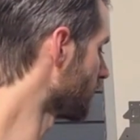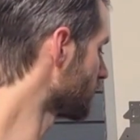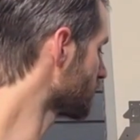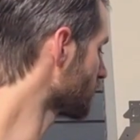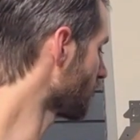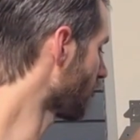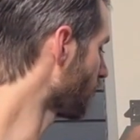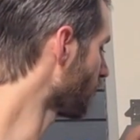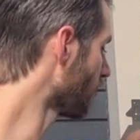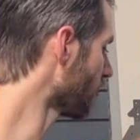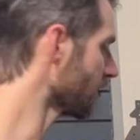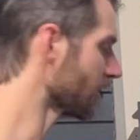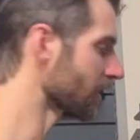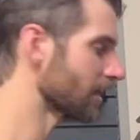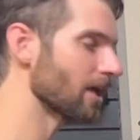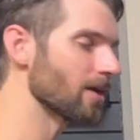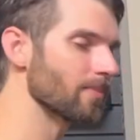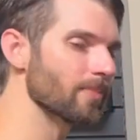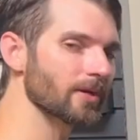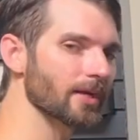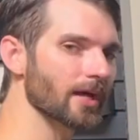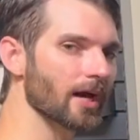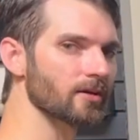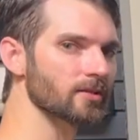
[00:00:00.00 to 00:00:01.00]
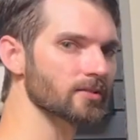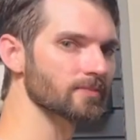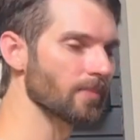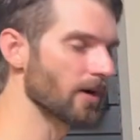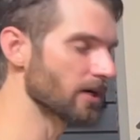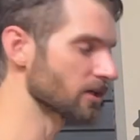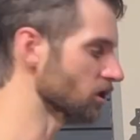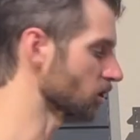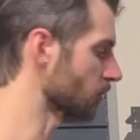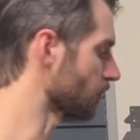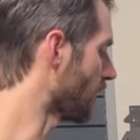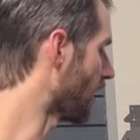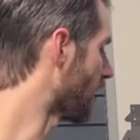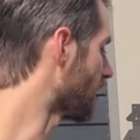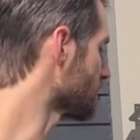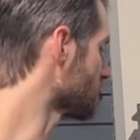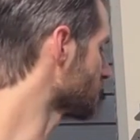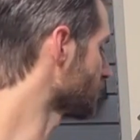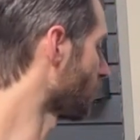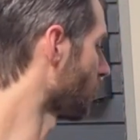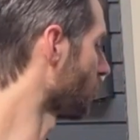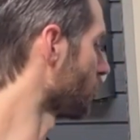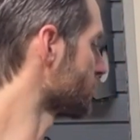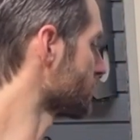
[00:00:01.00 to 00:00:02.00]
So I wanted to keep it down as much as
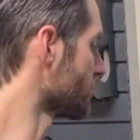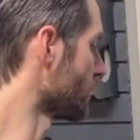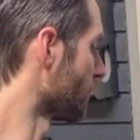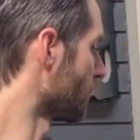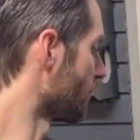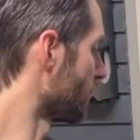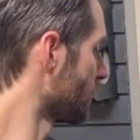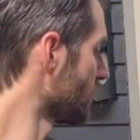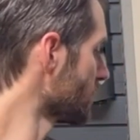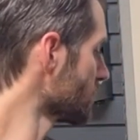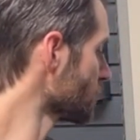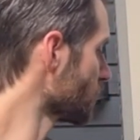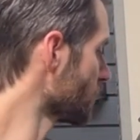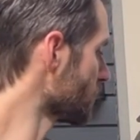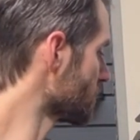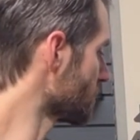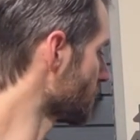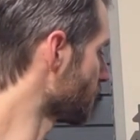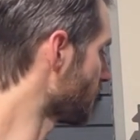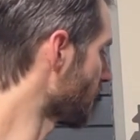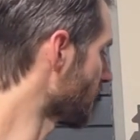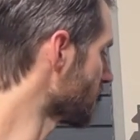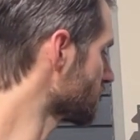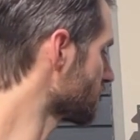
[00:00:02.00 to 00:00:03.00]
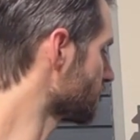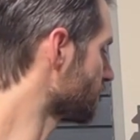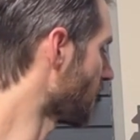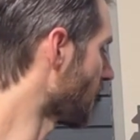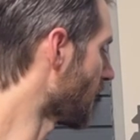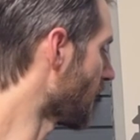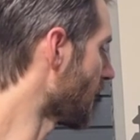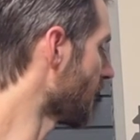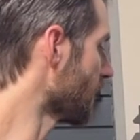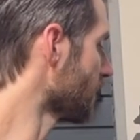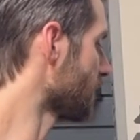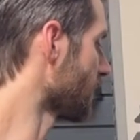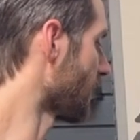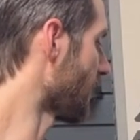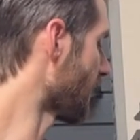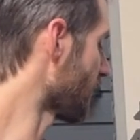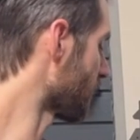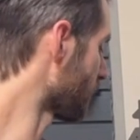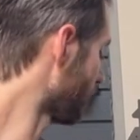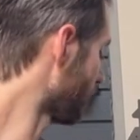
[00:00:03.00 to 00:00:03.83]
possible, so this was the best buy that I could